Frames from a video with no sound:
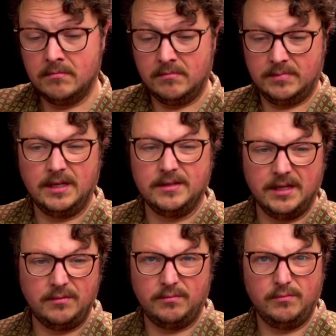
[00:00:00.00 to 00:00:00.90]
sounds like
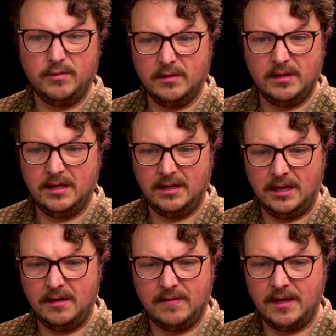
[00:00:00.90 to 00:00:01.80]
we're in the
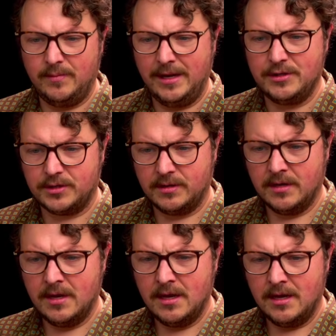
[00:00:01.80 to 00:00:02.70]
key of A major.
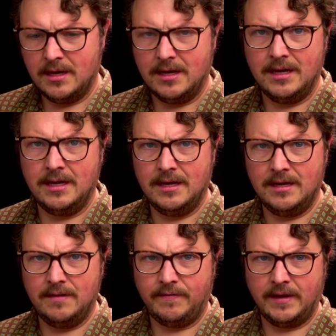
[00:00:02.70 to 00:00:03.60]
And
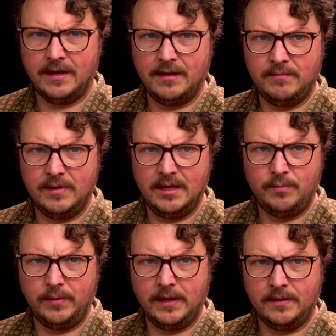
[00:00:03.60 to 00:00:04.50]
if I hit
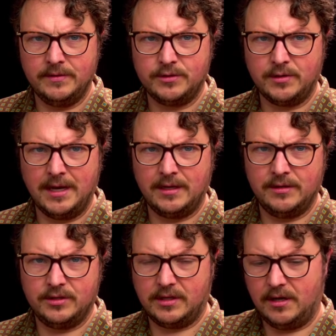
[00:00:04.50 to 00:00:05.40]
play on this track and
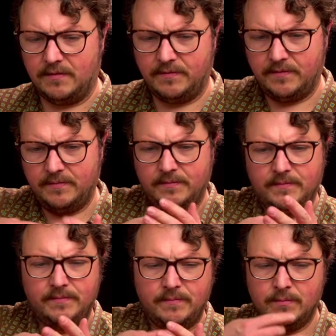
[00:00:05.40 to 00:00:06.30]
just kind of,
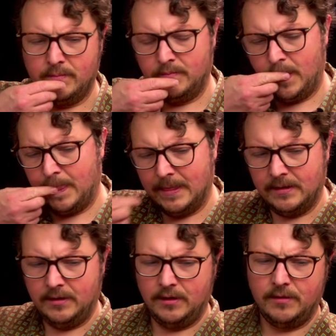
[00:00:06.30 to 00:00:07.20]

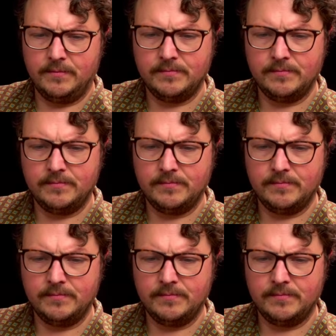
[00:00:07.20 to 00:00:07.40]
you know,